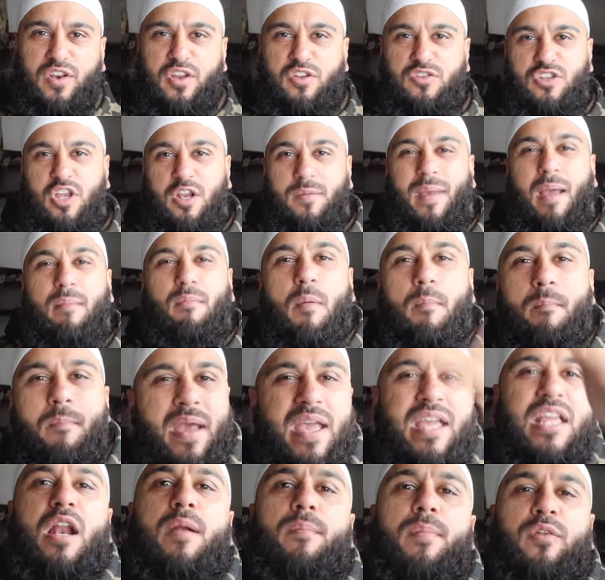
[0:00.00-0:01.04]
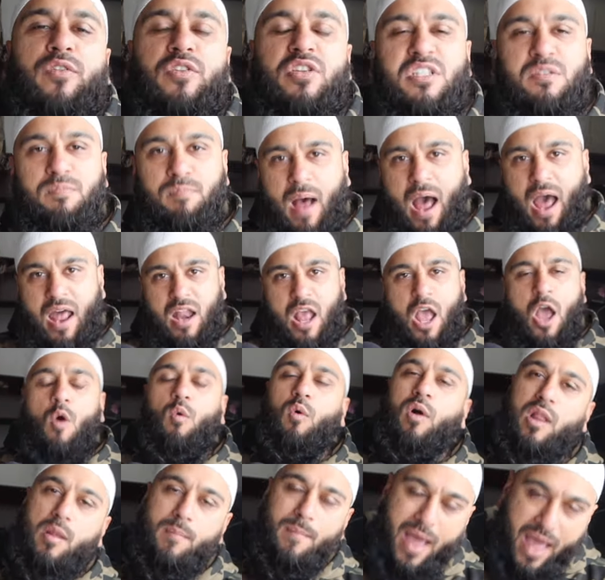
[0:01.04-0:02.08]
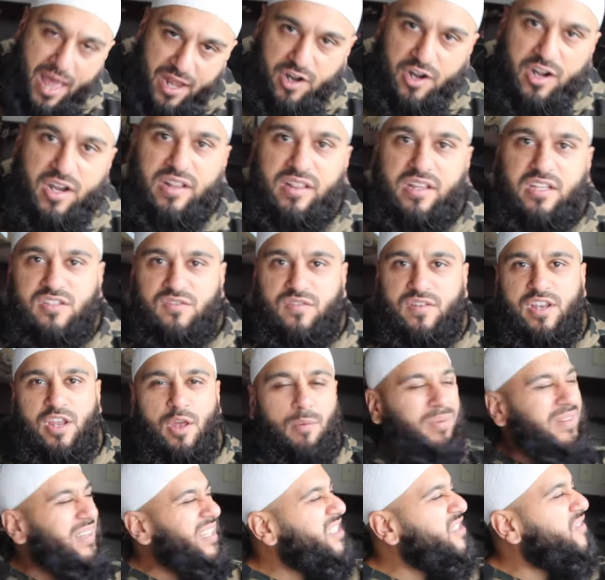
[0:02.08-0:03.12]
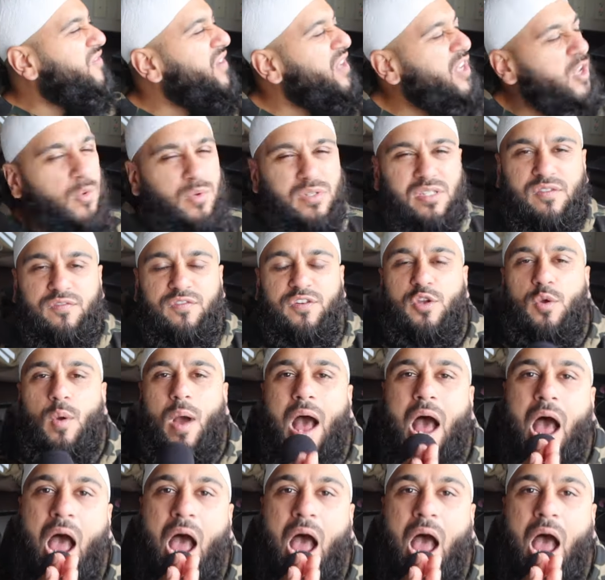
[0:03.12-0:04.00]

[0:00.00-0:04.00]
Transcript: video is going to be. I'm going to make it up on the spot while I'm editing this video. But this video isn't for you.